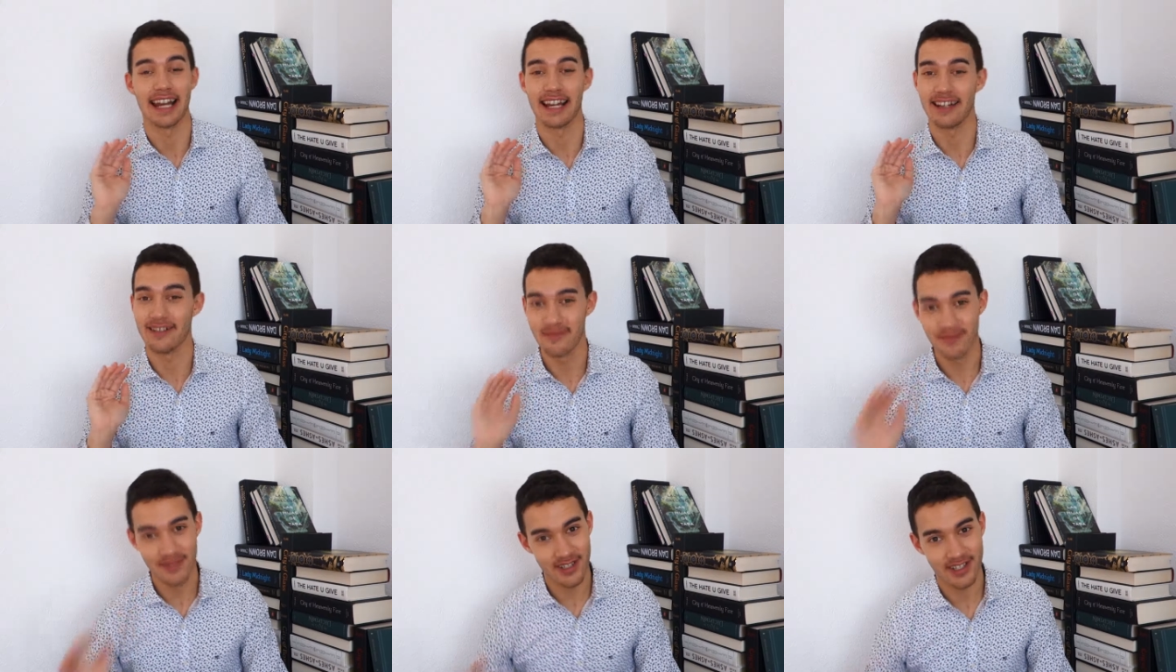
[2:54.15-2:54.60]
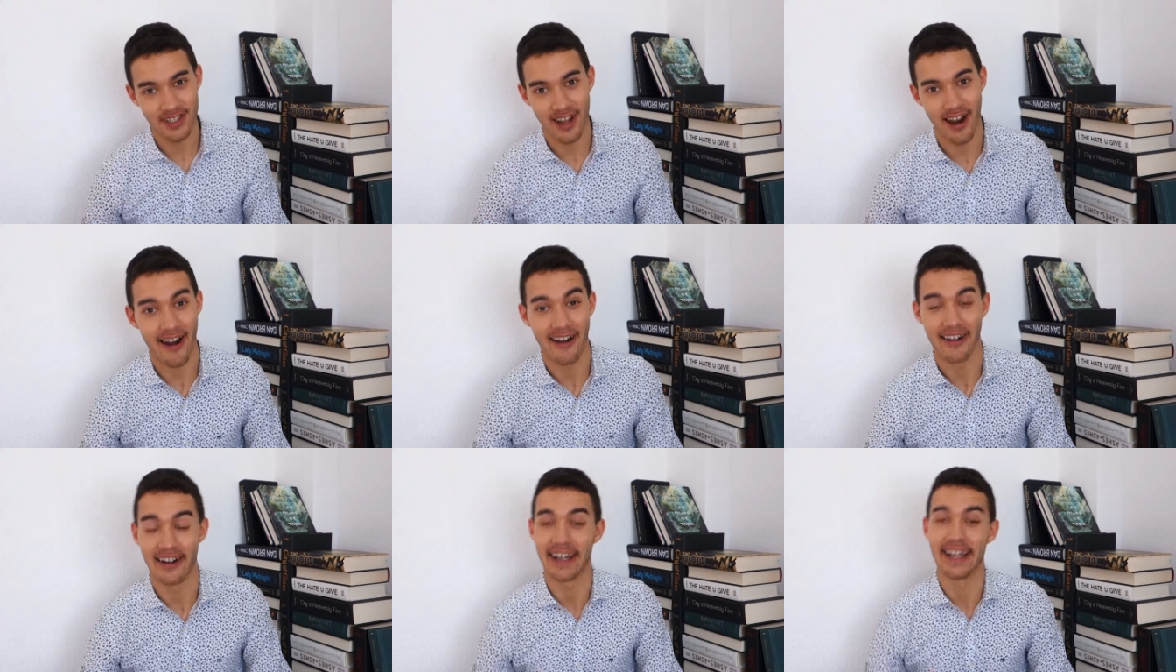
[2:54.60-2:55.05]
I'm
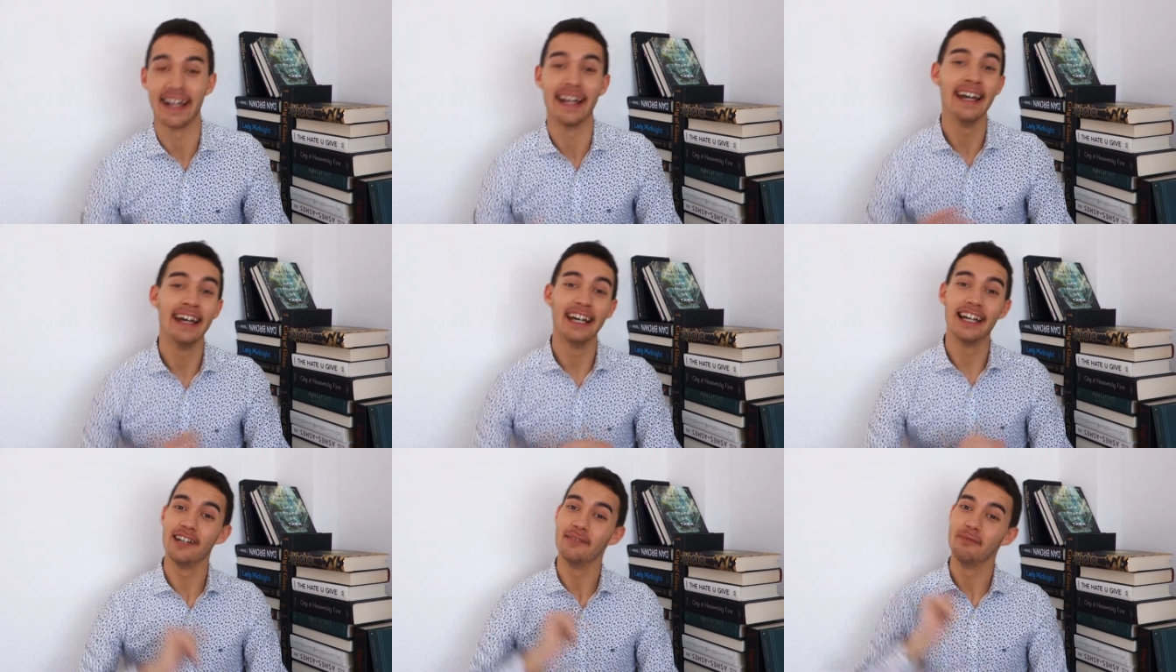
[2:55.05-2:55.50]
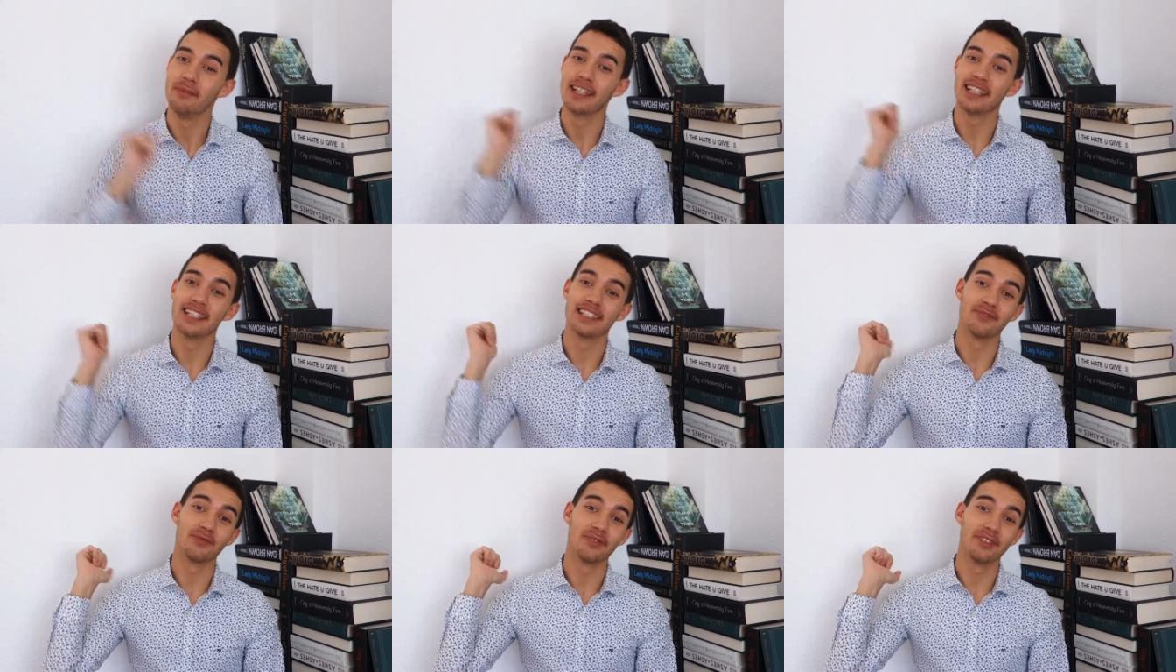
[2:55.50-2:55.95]
sorry
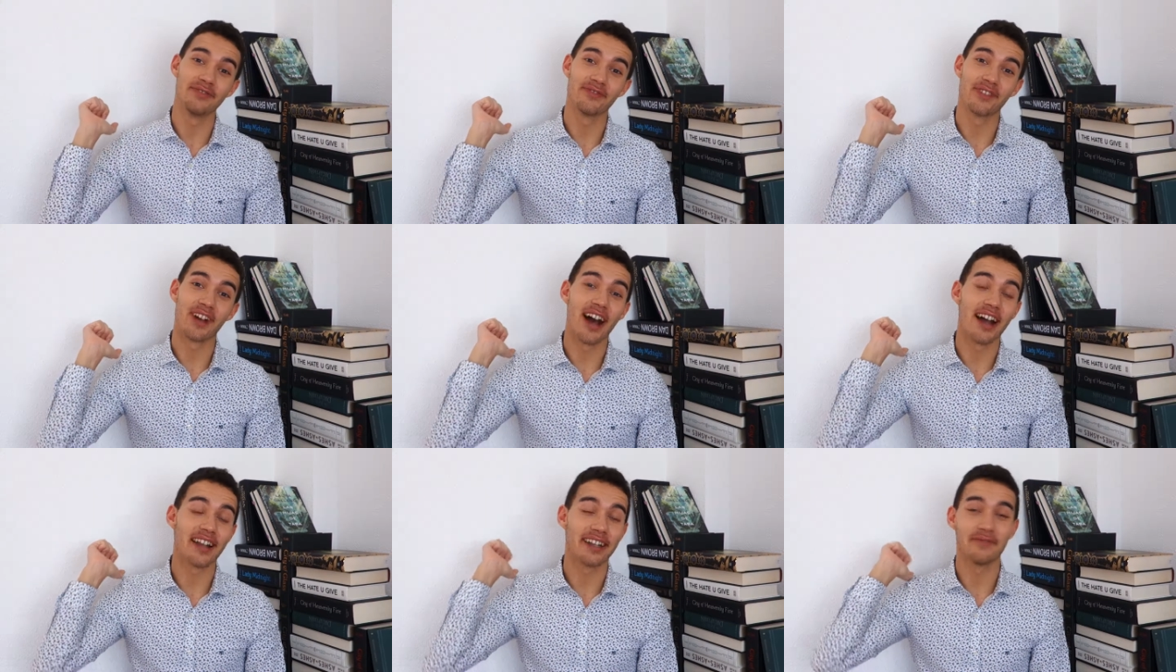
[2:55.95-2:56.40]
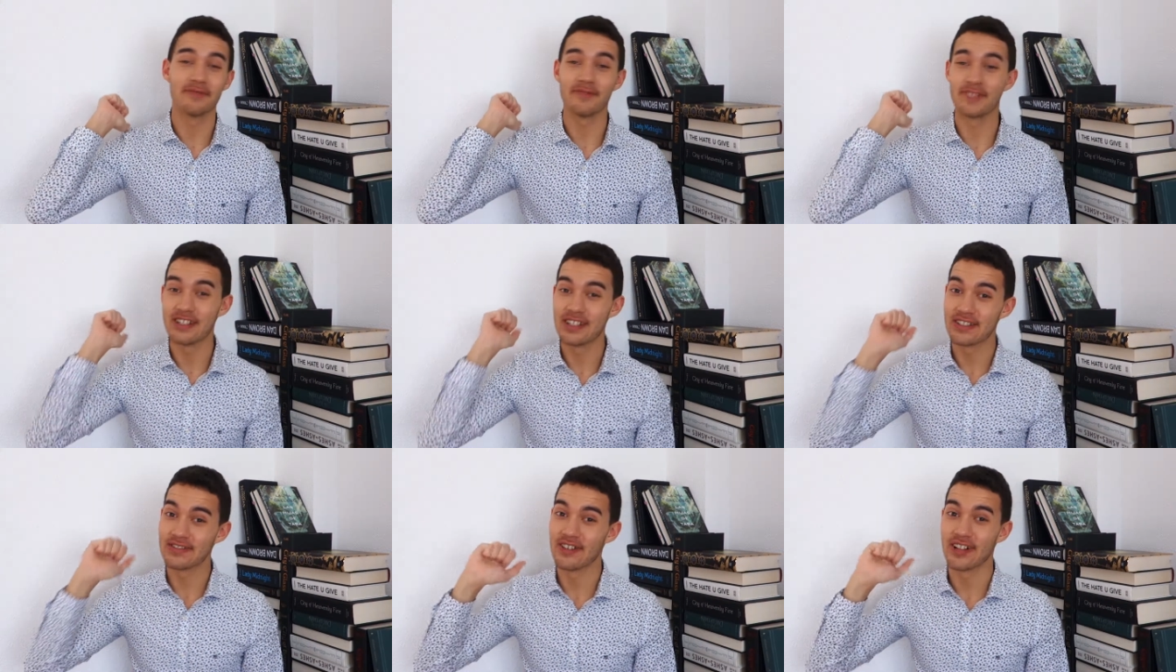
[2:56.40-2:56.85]
because we've got,
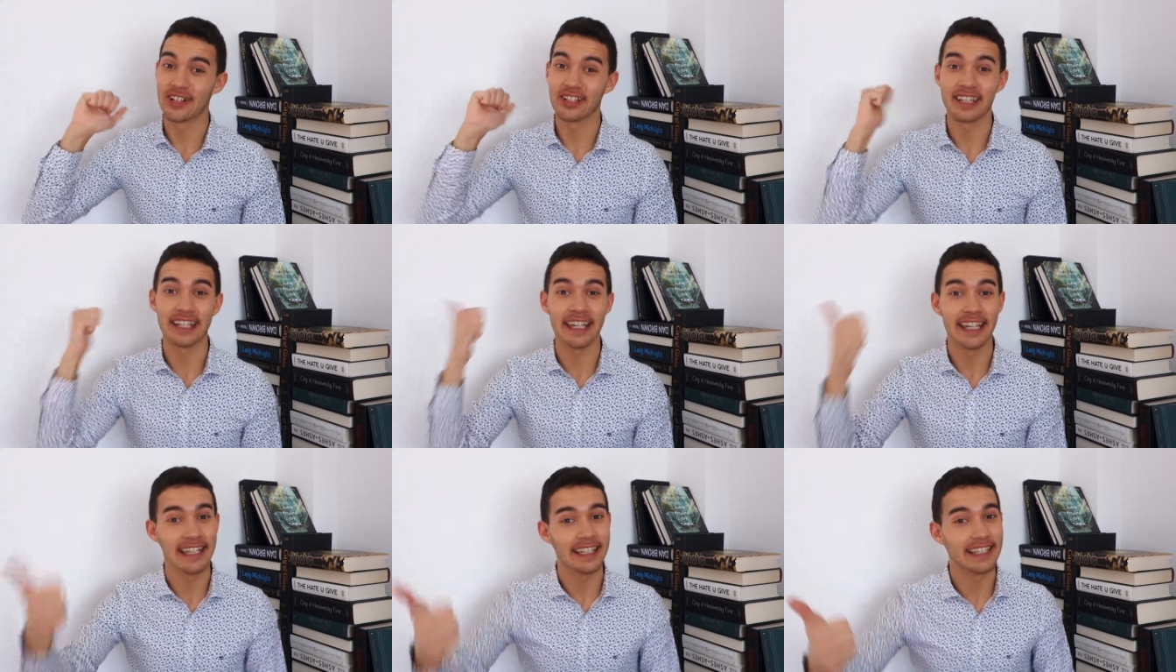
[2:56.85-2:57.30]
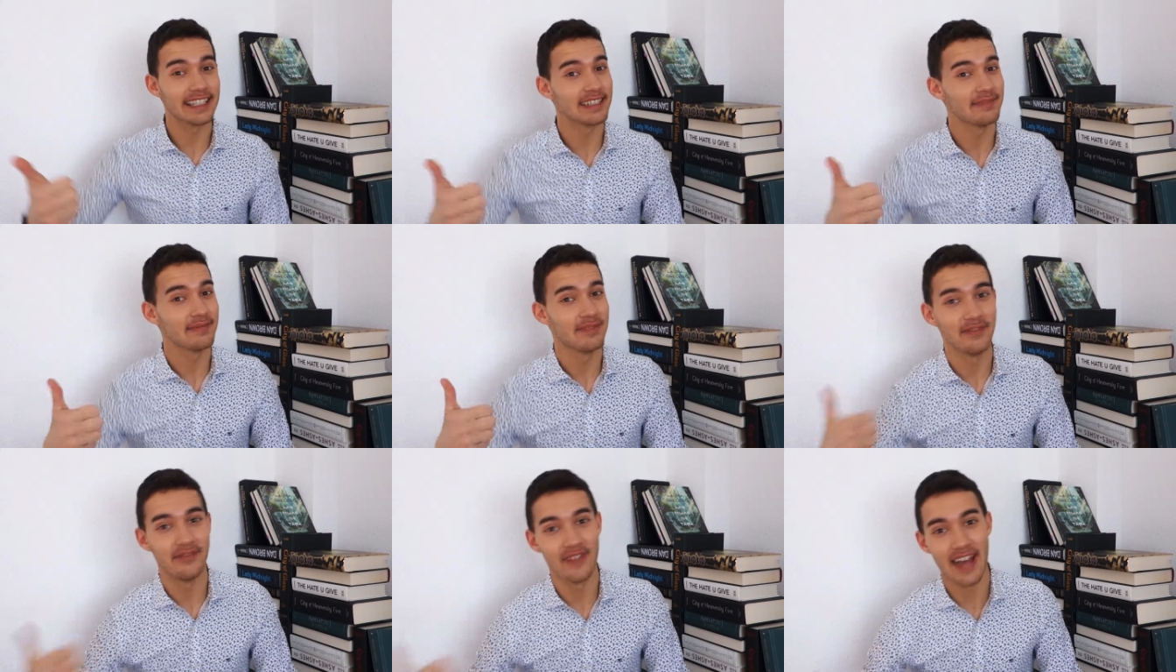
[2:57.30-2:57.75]
first of all,
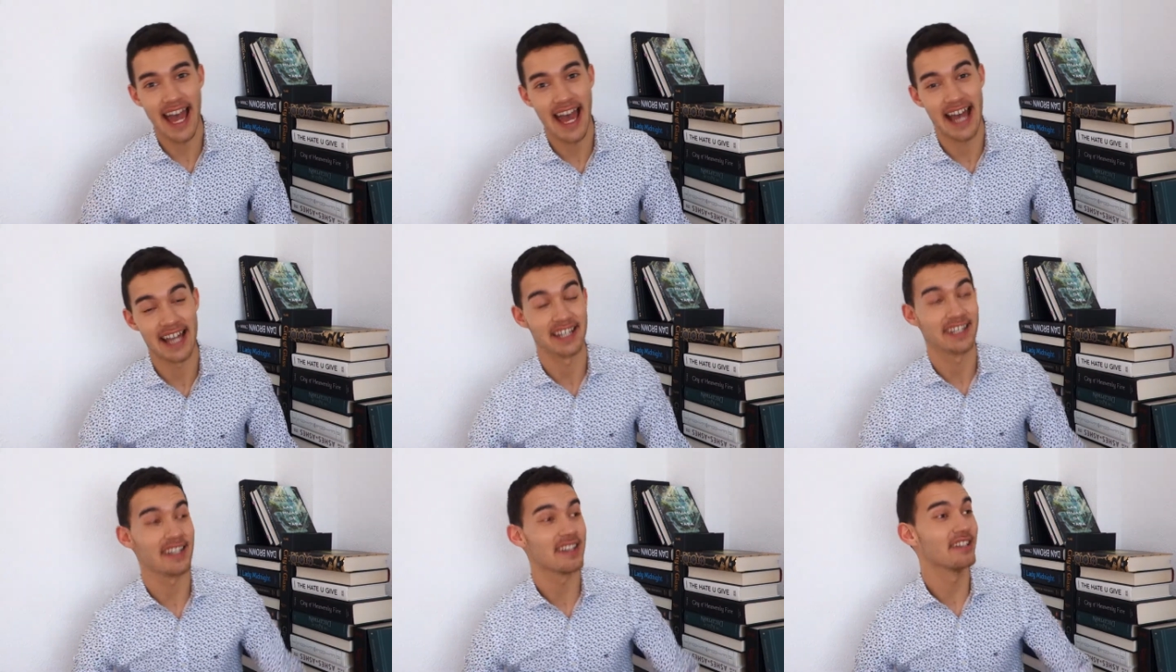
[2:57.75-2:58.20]
Kingdom of Ash,